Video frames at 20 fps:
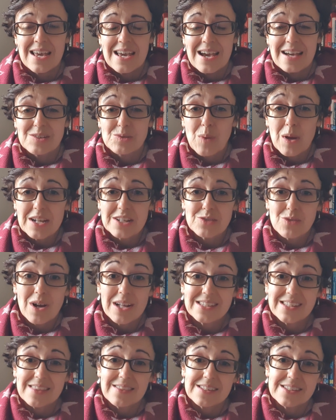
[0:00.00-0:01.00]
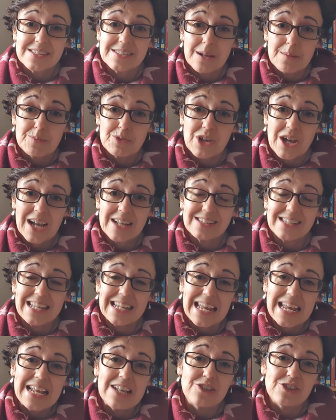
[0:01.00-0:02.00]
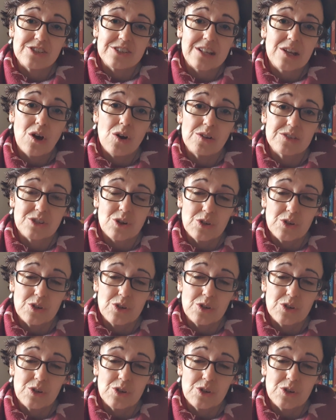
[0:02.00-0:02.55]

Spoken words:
As well as writing the subject in each slot